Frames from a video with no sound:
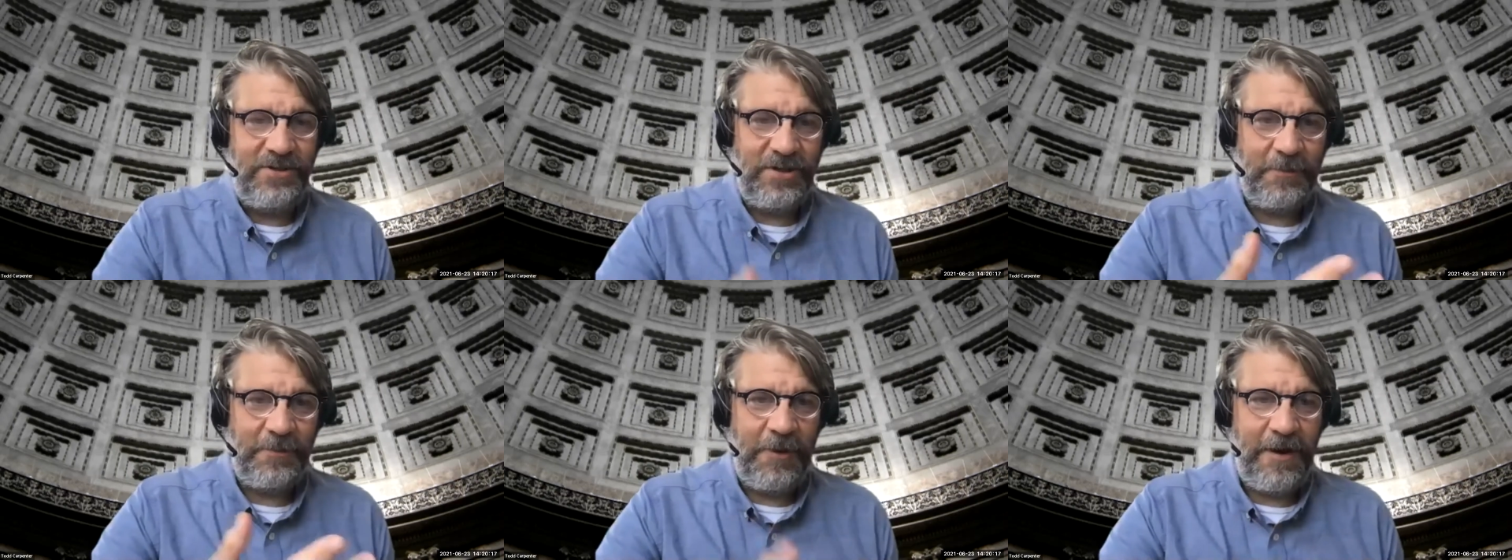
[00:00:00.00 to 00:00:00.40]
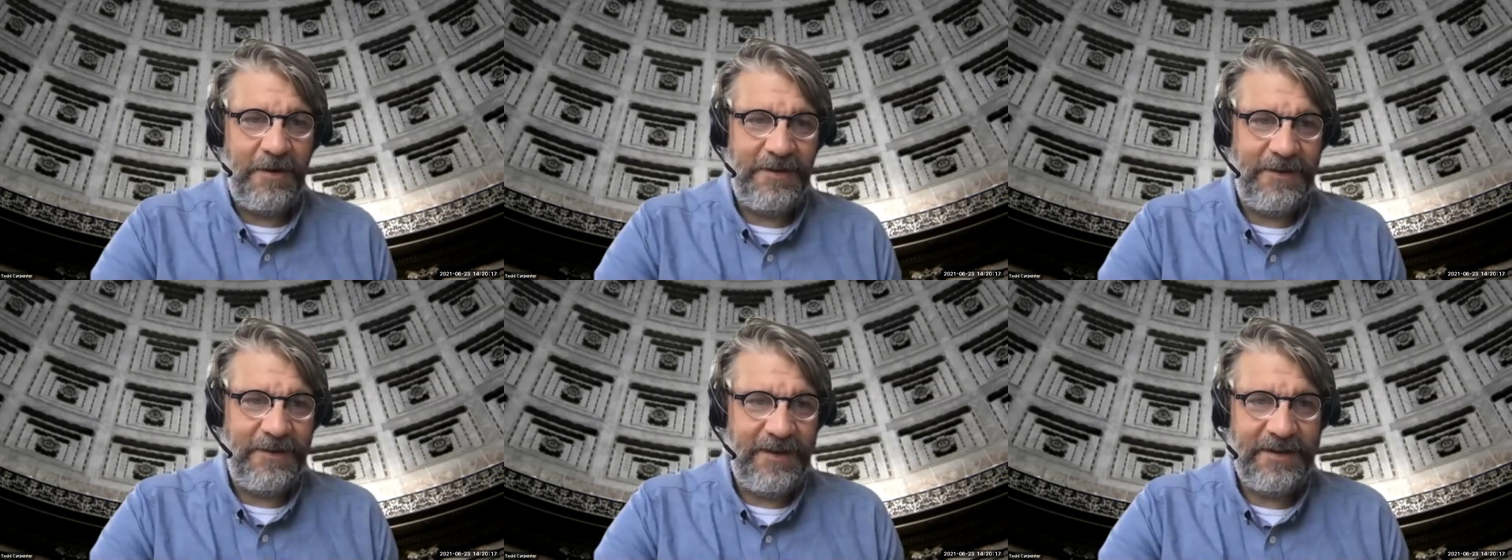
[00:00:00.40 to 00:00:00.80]
just
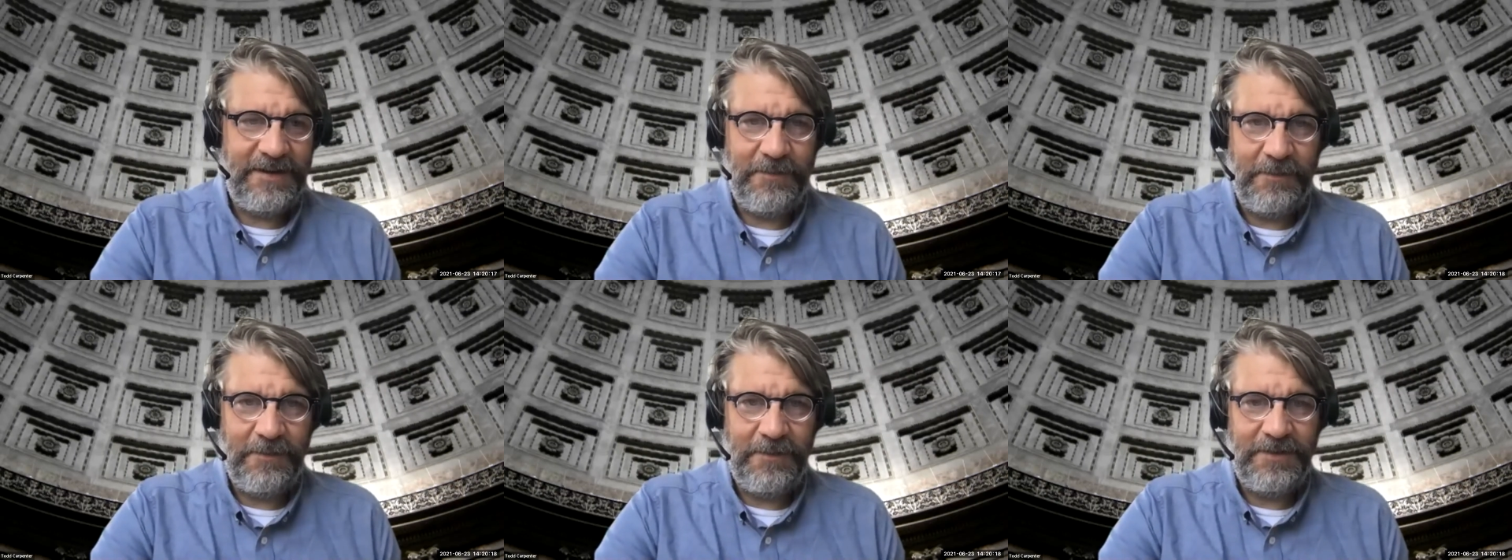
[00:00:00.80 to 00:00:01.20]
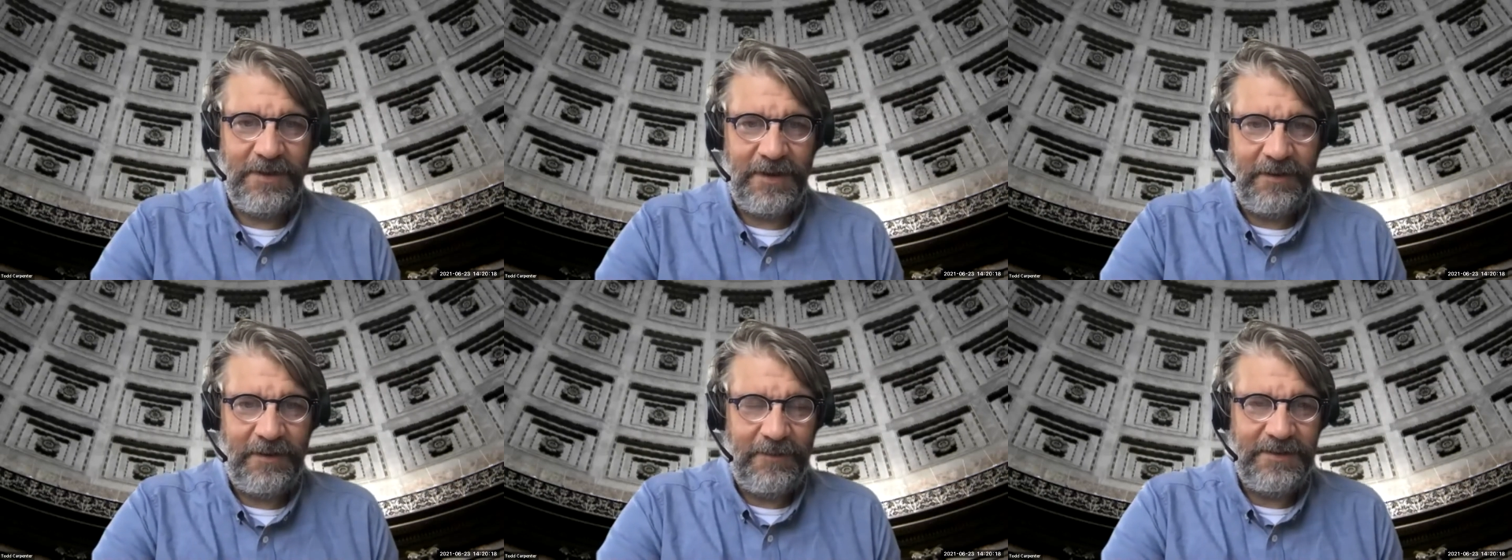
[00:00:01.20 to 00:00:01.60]
prior to this, we were
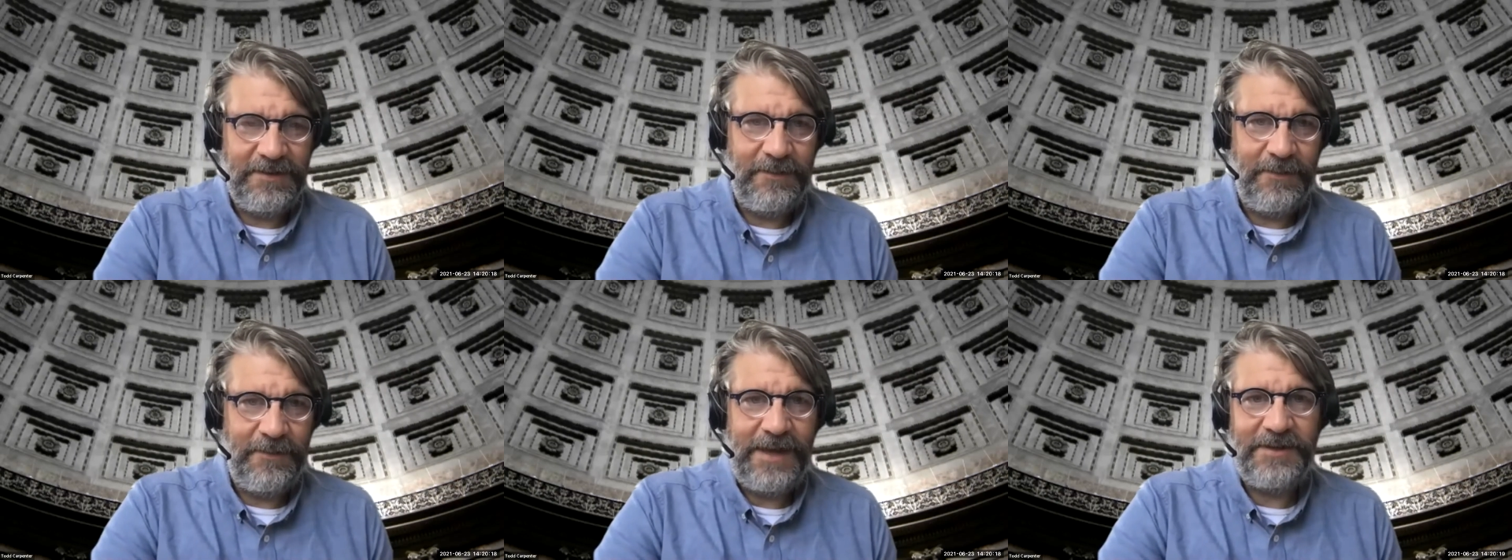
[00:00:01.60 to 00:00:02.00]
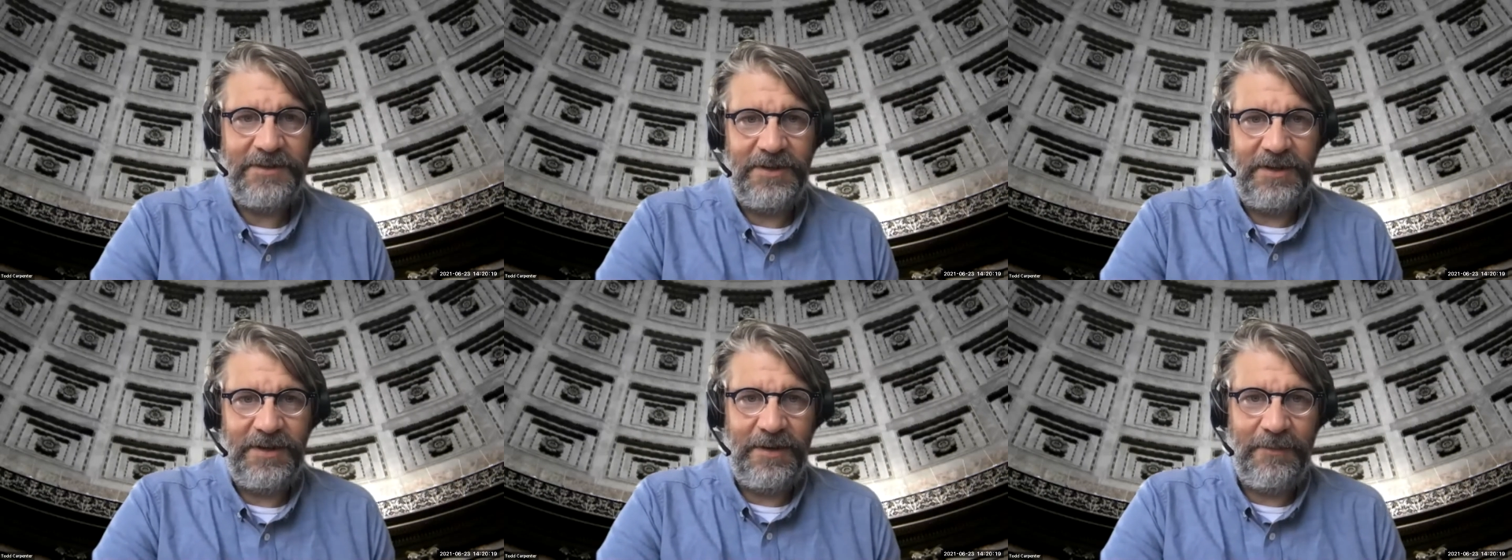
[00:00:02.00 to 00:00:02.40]
talking with
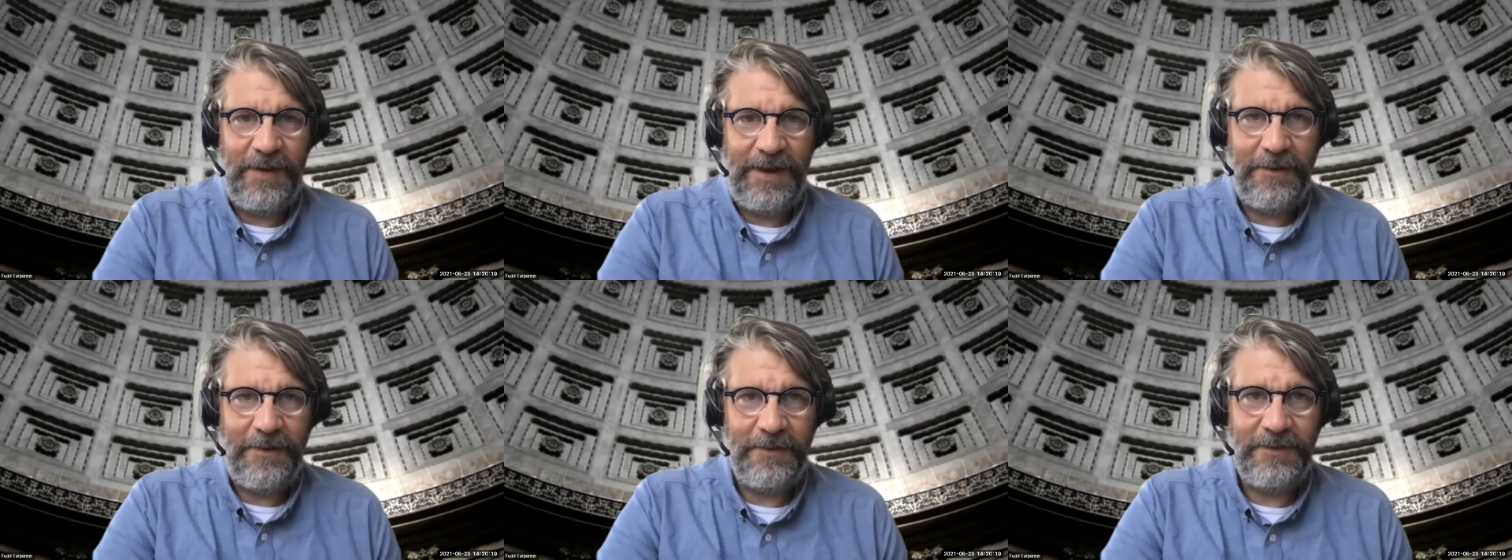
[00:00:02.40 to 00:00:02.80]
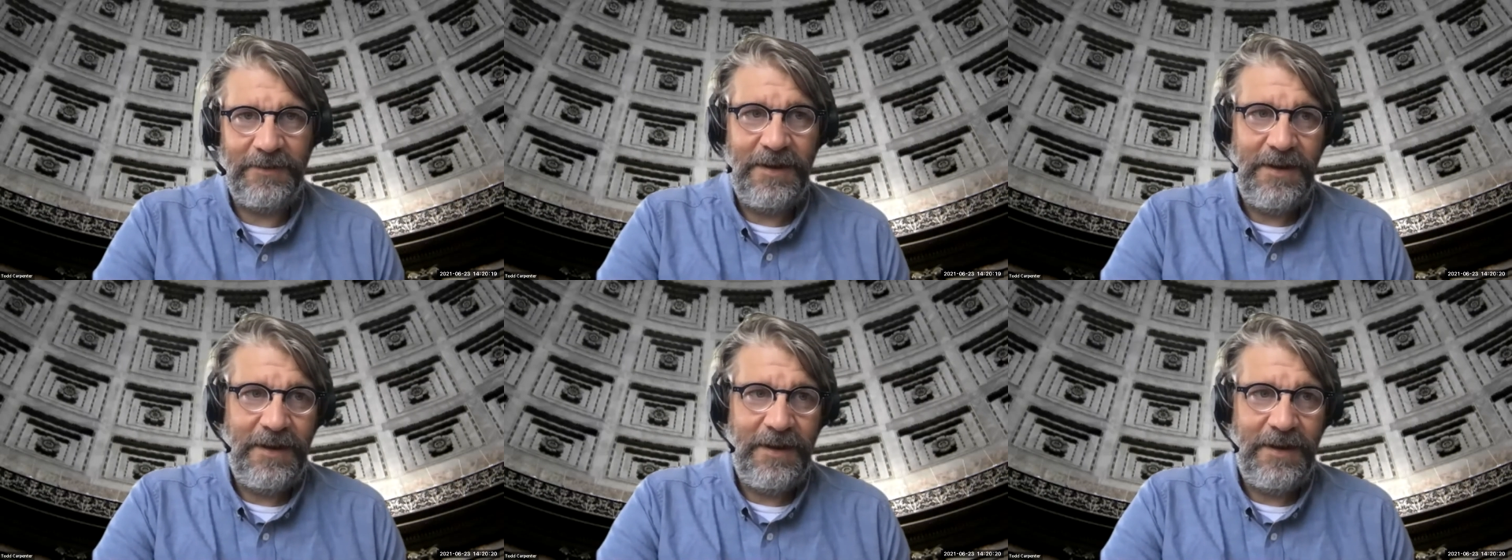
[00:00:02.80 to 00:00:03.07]
Sebastian about